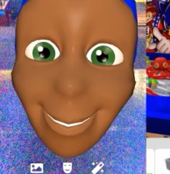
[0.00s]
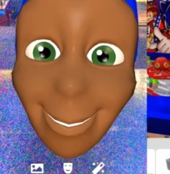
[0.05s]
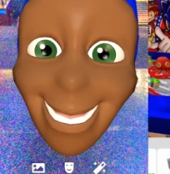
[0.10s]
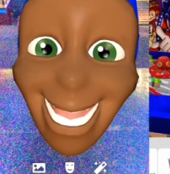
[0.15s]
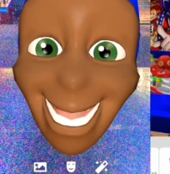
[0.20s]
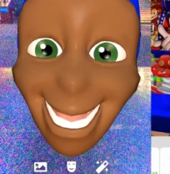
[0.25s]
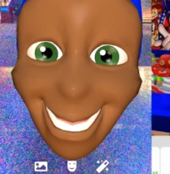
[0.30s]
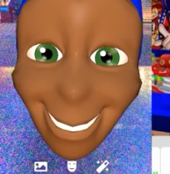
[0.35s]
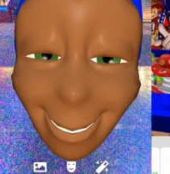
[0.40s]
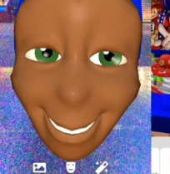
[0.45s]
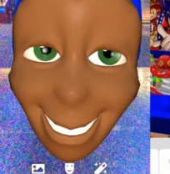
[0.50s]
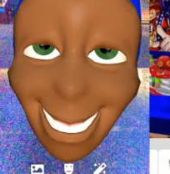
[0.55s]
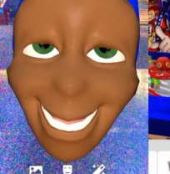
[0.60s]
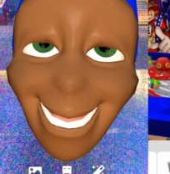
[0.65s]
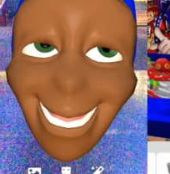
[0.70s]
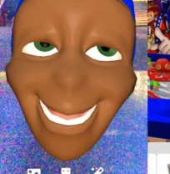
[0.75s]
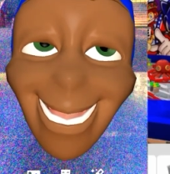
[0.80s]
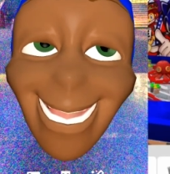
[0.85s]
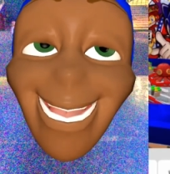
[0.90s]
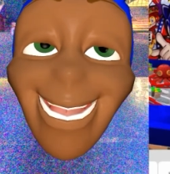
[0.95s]
Thanks for
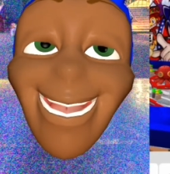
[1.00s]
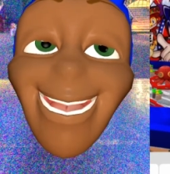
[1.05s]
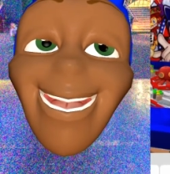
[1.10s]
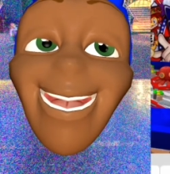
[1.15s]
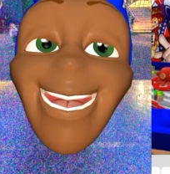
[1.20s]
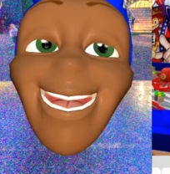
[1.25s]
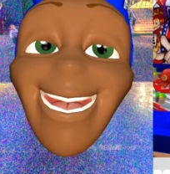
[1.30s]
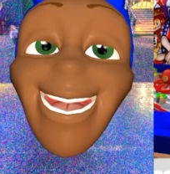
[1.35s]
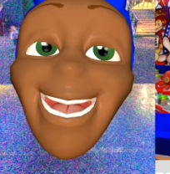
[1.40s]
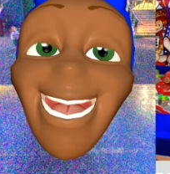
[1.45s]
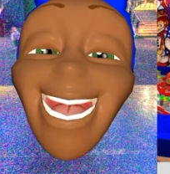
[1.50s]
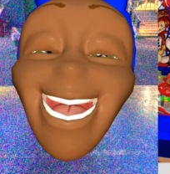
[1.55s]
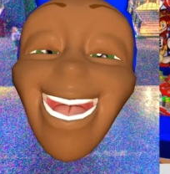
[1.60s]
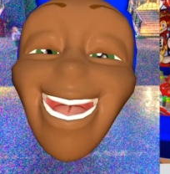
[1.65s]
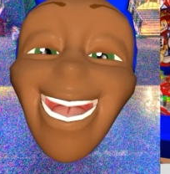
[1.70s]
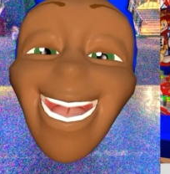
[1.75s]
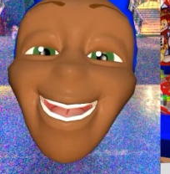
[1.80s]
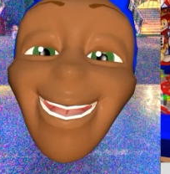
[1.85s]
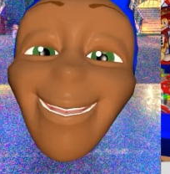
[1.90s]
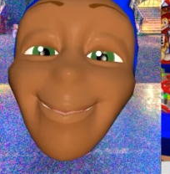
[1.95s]
listening,
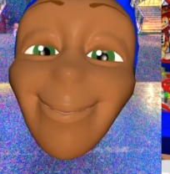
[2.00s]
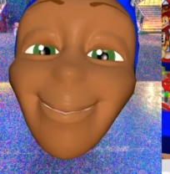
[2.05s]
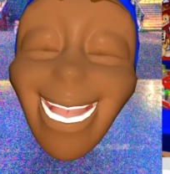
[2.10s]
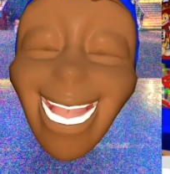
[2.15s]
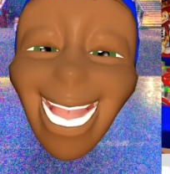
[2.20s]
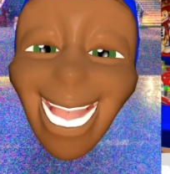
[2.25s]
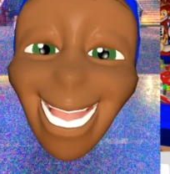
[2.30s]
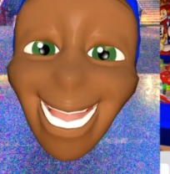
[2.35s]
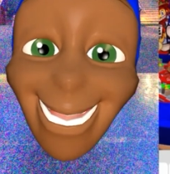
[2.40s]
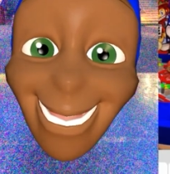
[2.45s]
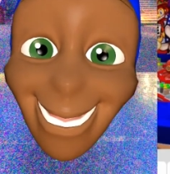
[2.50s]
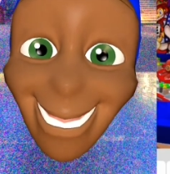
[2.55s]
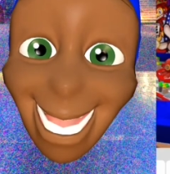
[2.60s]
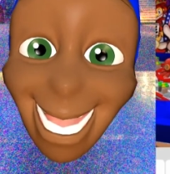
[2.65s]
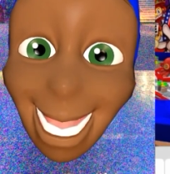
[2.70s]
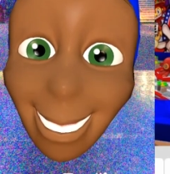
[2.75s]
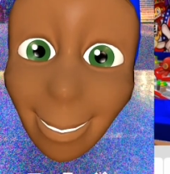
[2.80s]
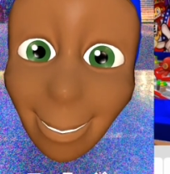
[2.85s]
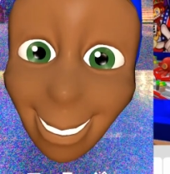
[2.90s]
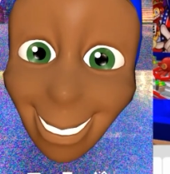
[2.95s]
and
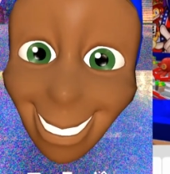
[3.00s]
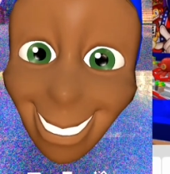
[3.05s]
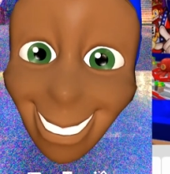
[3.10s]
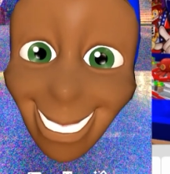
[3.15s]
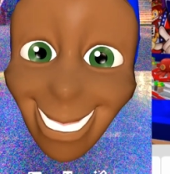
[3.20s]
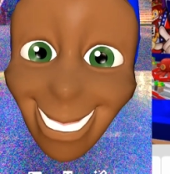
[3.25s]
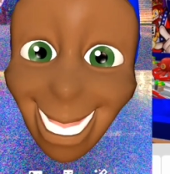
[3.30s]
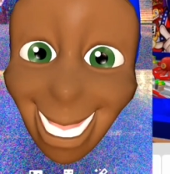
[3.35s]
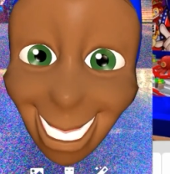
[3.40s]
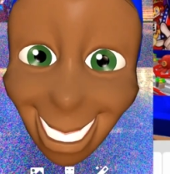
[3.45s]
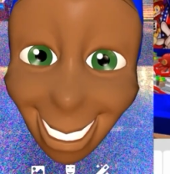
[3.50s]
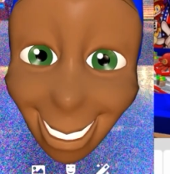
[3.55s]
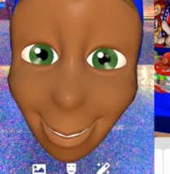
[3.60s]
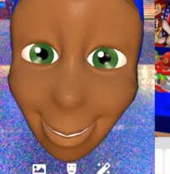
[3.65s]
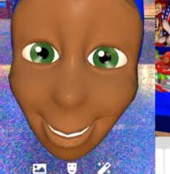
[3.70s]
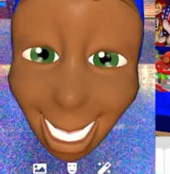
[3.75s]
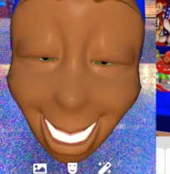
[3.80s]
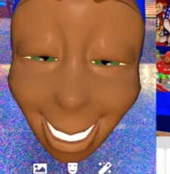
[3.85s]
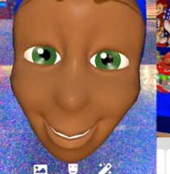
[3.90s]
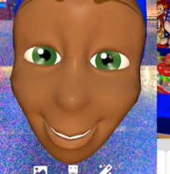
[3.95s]
I will check
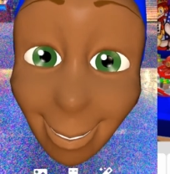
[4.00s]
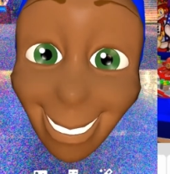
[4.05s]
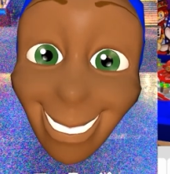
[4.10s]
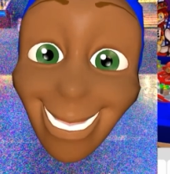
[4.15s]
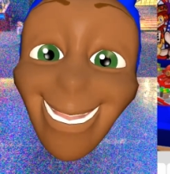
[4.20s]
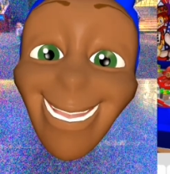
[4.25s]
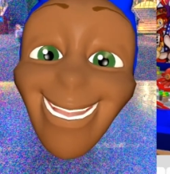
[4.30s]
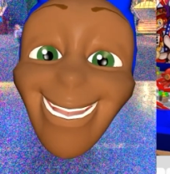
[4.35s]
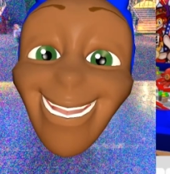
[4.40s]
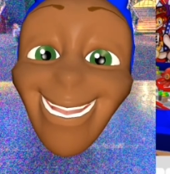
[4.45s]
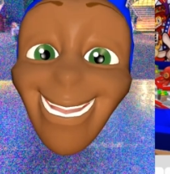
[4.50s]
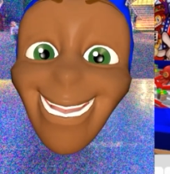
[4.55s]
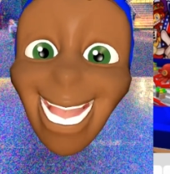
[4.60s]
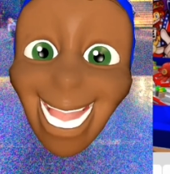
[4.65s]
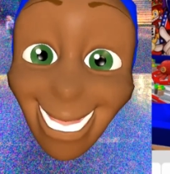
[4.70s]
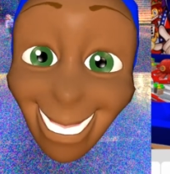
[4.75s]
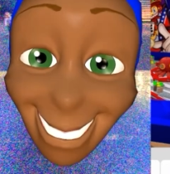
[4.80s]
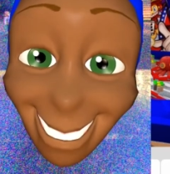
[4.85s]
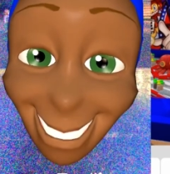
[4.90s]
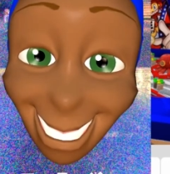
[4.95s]
you out
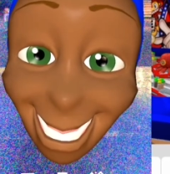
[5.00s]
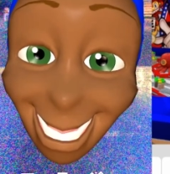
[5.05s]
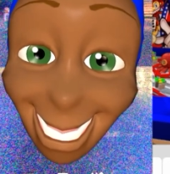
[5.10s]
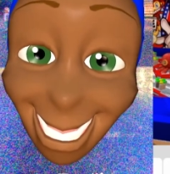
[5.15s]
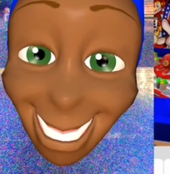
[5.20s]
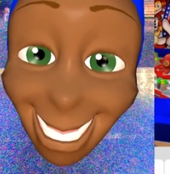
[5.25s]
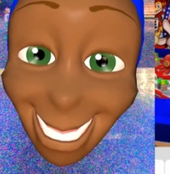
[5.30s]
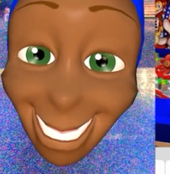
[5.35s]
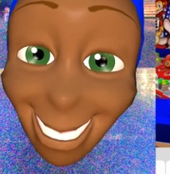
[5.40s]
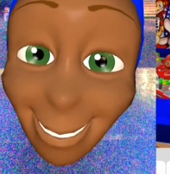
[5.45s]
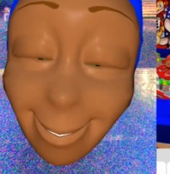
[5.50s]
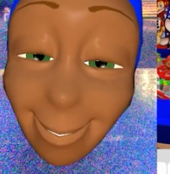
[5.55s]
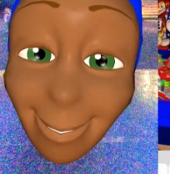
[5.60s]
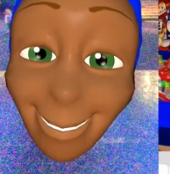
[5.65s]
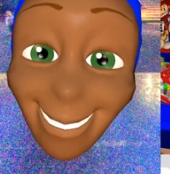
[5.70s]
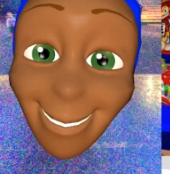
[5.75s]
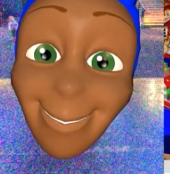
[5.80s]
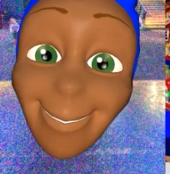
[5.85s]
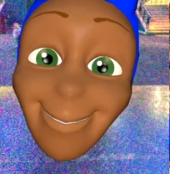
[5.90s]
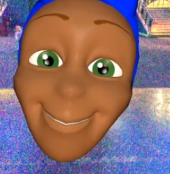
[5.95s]
next time.
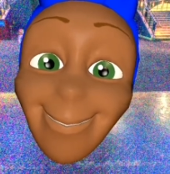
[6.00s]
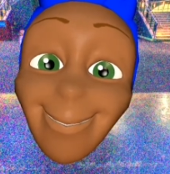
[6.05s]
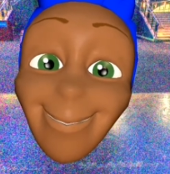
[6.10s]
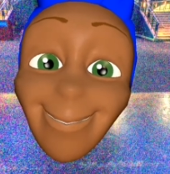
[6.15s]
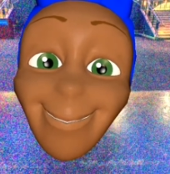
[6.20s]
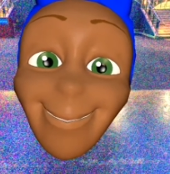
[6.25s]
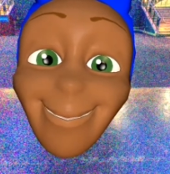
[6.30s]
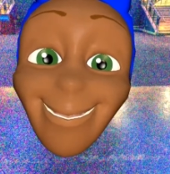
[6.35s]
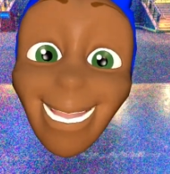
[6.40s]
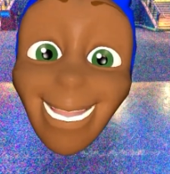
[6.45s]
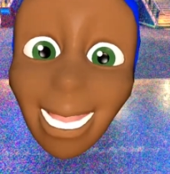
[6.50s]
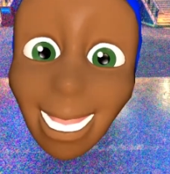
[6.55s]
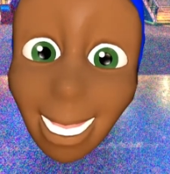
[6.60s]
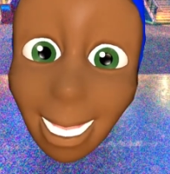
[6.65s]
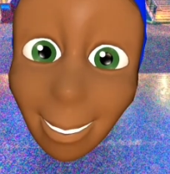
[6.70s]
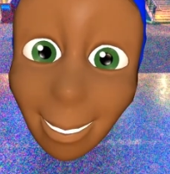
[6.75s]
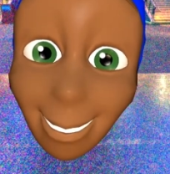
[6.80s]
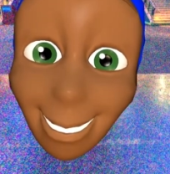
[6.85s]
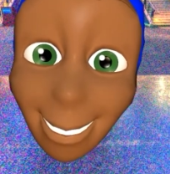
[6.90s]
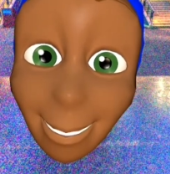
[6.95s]

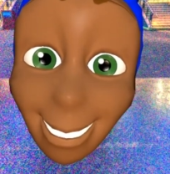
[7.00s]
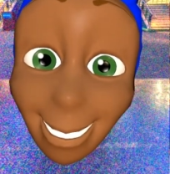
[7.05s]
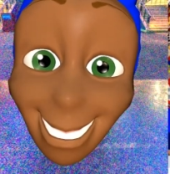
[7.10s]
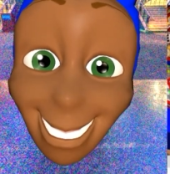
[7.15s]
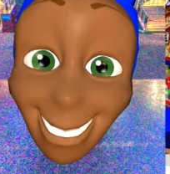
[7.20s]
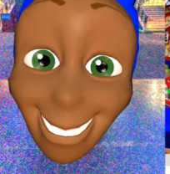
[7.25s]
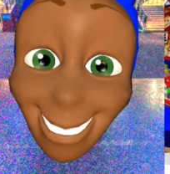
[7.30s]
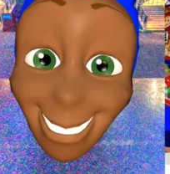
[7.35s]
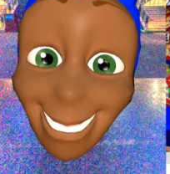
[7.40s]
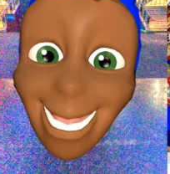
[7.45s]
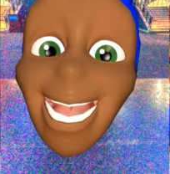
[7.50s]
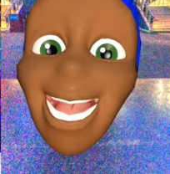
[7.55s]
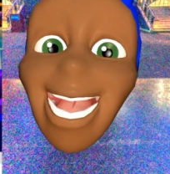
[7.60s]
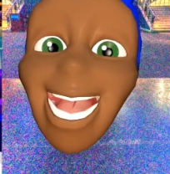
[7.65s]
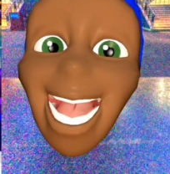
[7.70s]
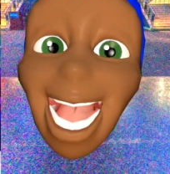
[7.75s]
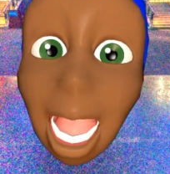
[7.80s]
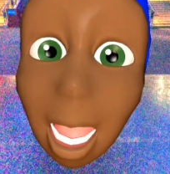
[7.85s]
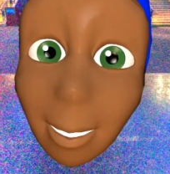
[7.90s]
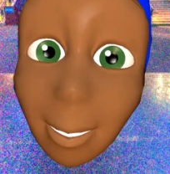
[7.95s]
Helio Soles,
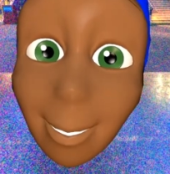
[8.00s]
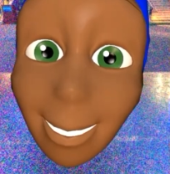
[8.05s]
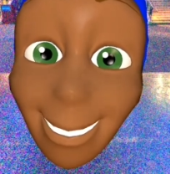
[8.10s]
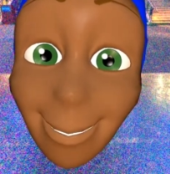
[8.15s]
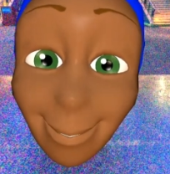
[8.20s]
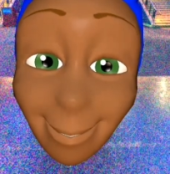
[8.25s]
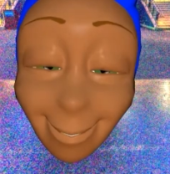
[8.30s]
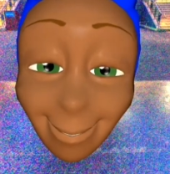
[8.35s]
out.